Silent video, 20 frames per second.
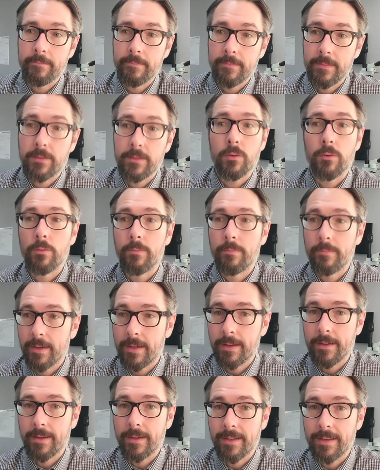So
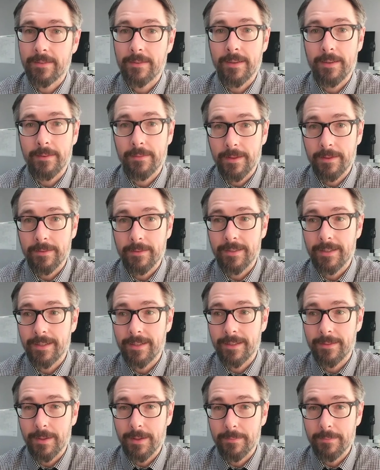I guess that
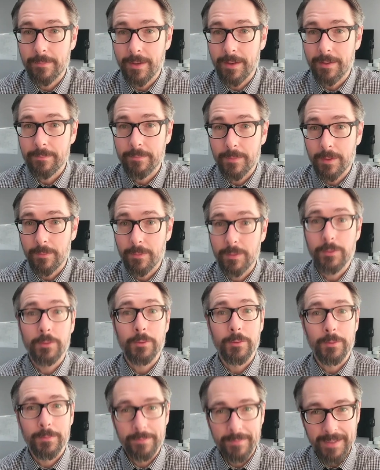my
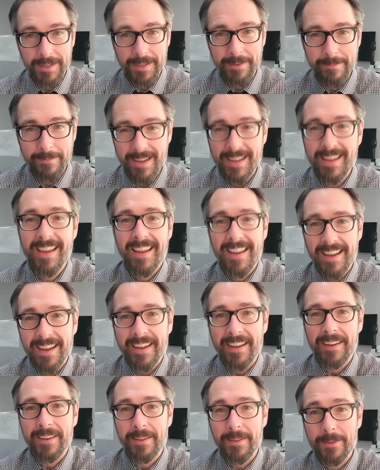official
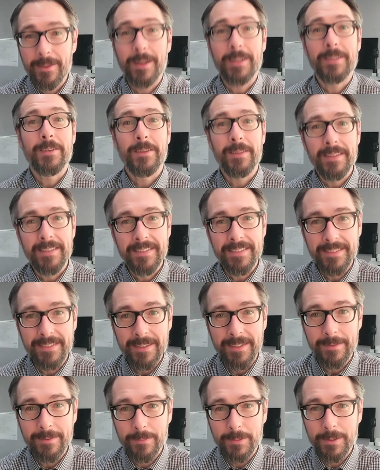thoughts on this
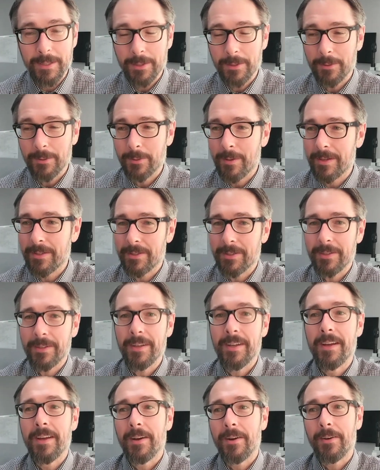particular question
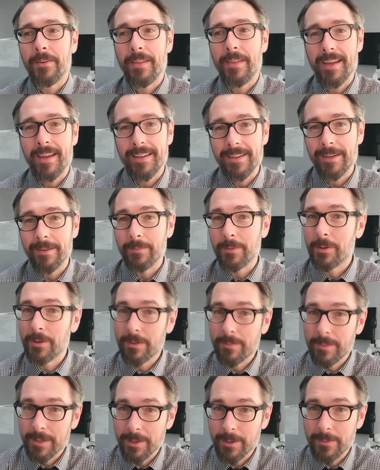are that could
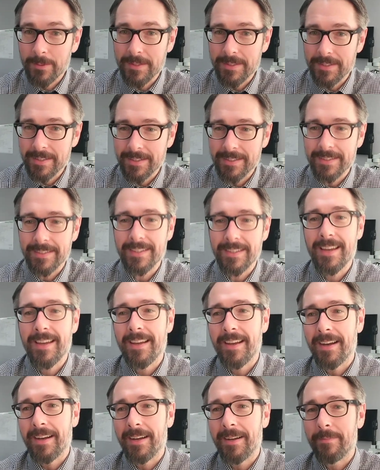have been a coincidence,
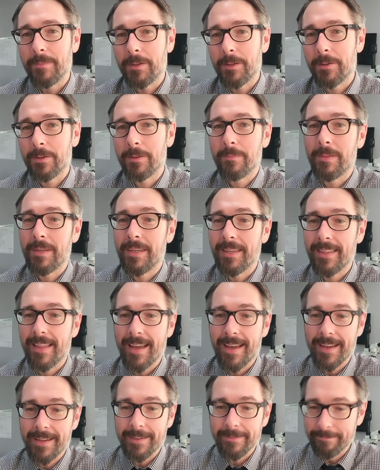could be
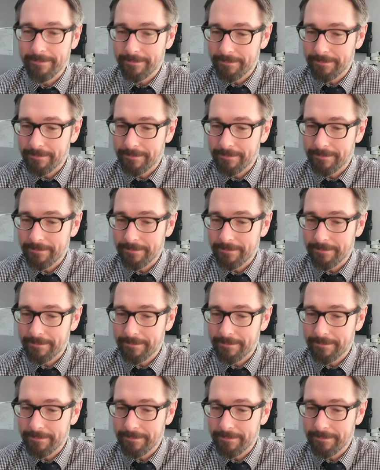that